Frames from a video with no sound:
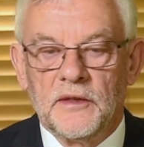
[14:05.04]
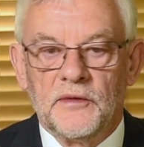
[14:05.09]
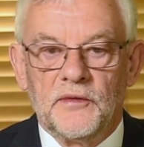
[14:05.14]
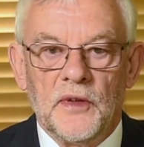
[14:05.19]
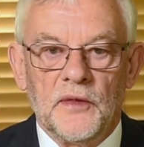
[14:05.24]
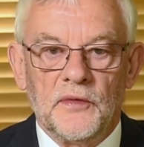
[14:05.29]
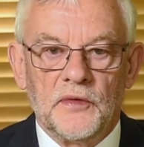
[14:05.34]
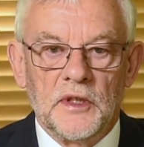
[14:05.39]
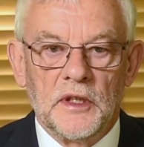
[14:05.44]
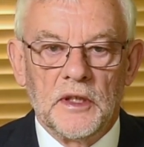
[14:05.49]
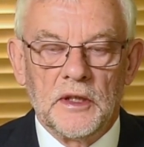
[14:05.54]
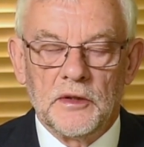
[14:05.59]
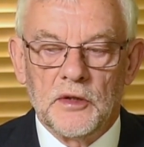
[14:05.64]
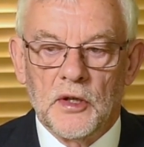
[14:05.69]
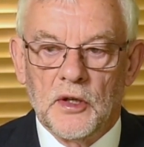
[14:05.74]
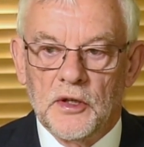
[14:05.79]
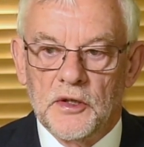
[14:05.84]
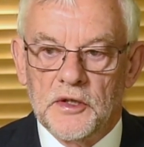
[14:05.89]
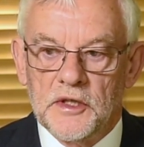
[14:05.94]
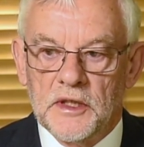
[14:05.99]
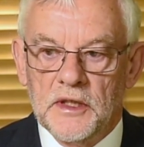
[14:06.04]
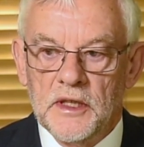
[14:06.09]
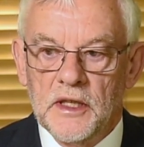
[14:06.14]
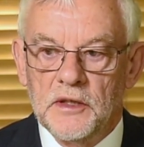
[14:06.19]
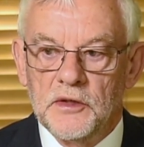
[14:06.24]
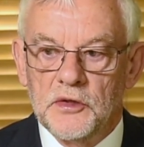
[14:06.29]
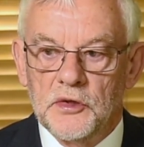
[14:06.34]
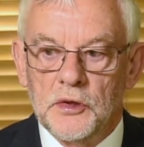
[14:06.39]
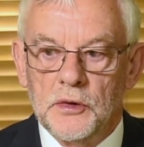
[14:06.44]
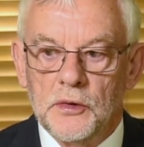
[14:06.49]
to $15 a
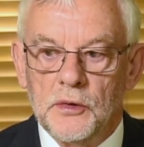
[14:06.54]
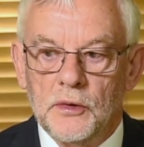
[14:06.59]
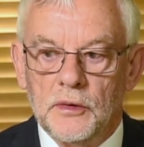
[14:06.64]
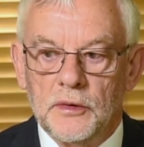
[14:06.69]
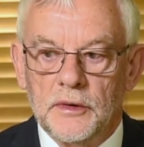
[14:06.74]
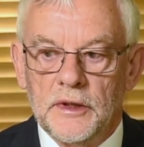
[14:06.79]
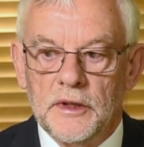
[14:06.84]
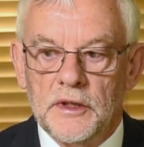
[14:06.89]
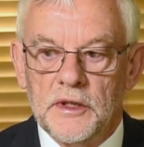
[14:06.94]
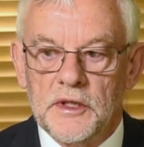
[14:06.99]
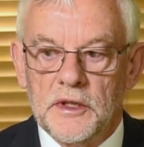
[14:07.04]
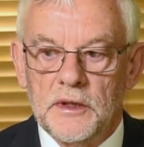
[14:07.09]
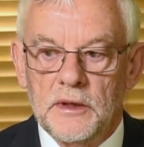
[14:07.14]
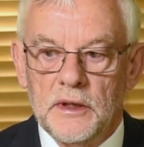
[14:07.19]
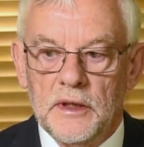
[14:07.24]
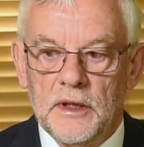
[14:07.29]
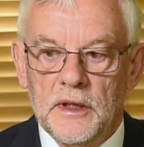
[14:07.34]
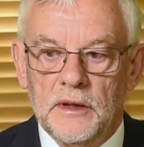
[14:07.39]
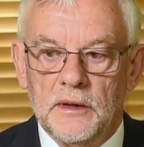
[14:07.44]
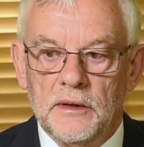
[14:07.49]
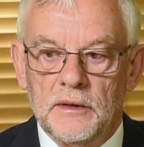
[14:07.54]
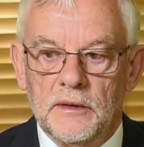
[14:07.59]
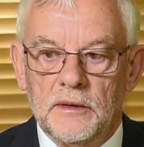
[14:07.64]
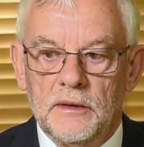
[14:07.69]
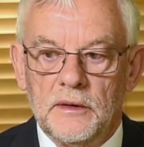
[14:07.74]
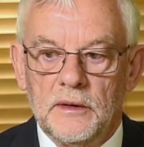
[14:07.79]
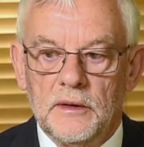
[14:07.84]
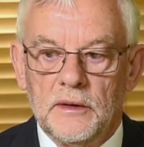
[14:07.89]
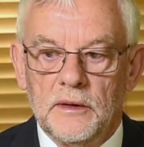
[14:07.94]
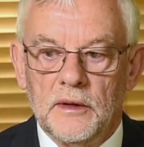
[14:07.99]
gigajoule
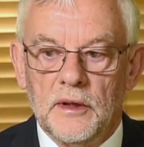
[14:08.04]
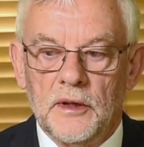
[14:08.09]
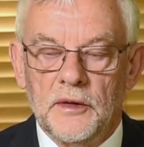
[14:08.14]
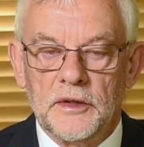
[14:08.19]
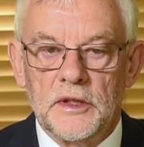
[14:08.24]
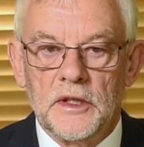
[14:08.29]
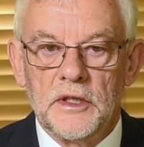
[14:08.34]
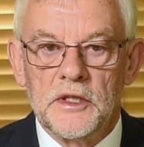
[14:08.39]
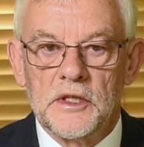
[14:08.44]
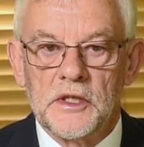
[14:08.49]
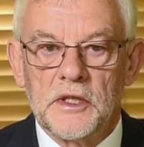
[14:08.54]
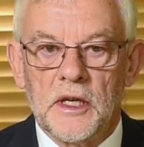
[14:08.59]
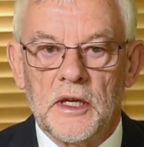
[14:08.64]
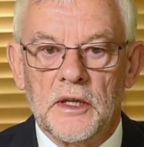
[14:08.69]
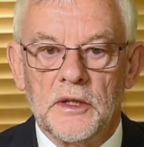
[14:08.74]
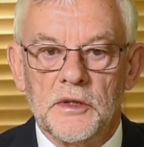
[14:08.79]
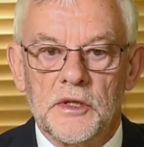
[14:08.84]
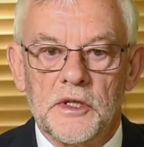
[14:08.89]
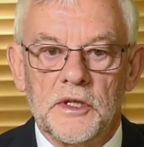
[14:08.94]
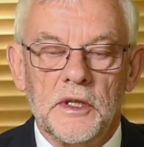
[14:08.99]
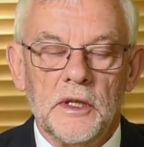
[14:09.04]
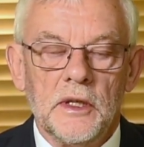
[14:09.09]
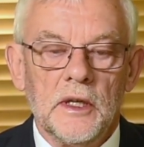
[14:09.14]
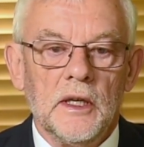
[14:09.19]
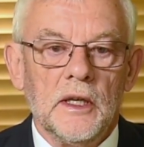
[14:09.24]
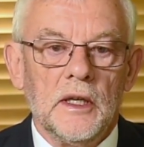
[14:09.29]
on the East Coast,